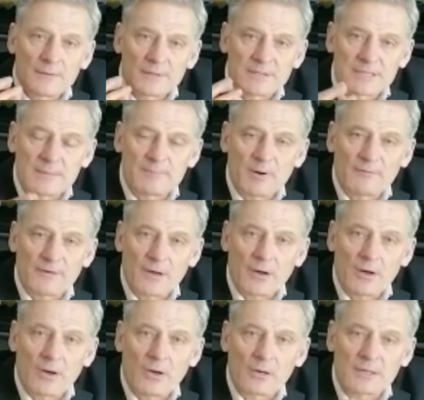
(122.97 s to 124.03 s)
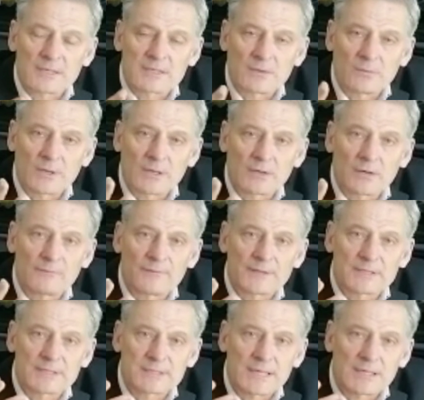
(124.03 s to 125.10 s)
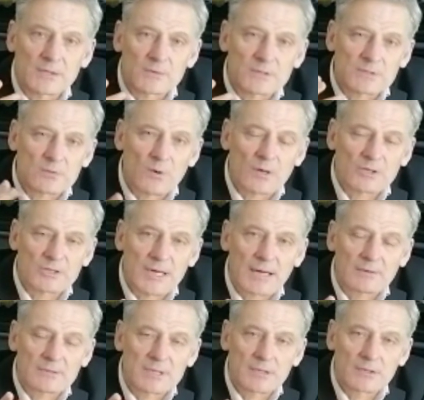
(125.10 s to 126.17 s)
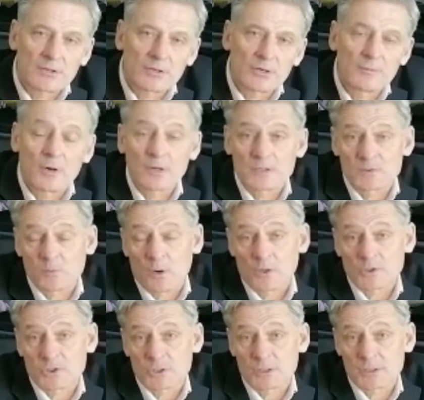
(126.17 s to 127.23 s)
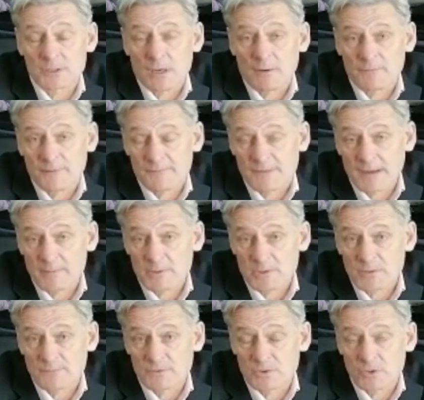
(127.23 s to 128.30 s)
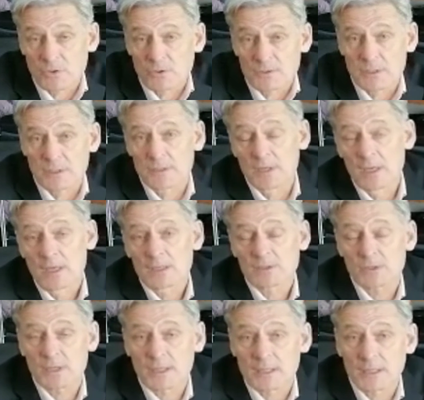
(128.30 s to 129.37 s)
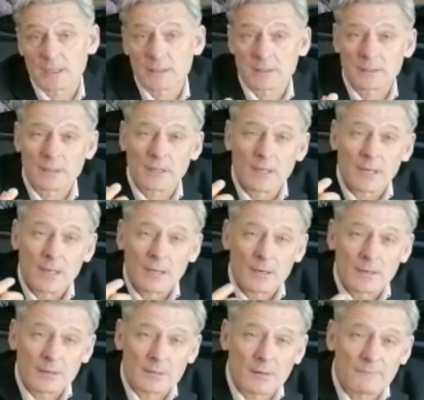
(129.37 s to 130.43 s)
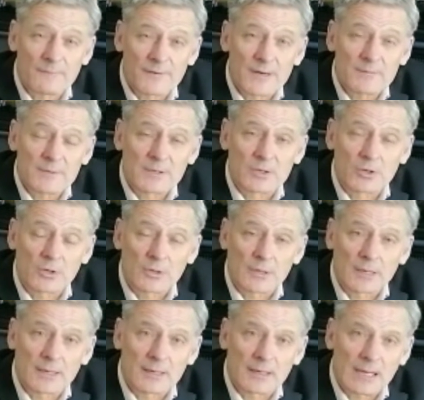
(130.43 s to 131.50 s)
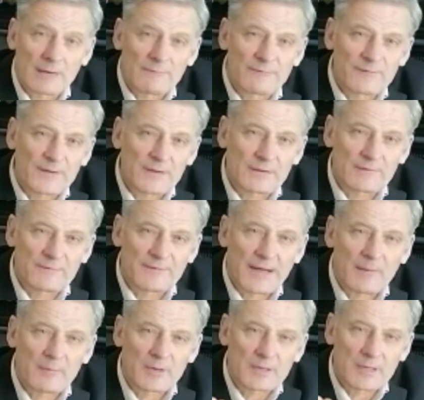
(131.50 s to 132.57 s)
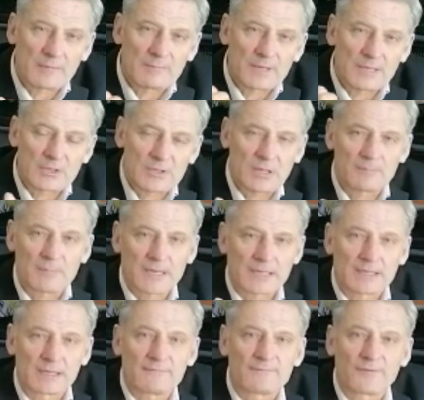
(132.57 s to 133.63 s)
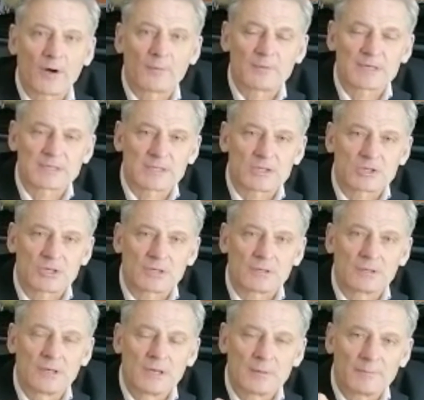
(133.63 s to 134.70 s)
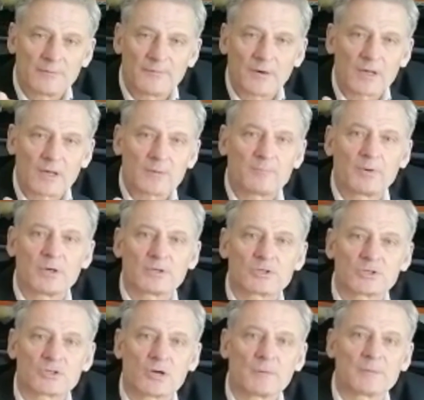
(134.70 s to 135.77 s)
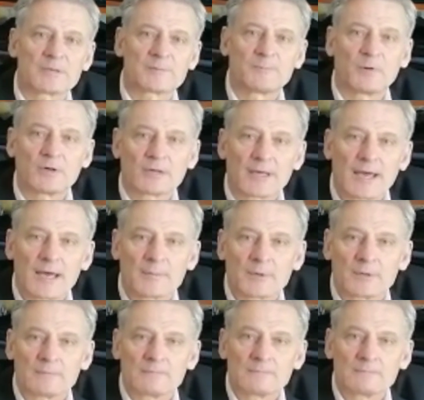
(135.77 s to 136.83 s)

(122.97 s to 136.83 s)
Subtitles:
the tip of it all is that we can offer to send you a swatch out to your home, or swatches of the fabrics you've chosen, so you can confirm the colour and feel the fabric and make an informed decision before you purchase your bespoke garment.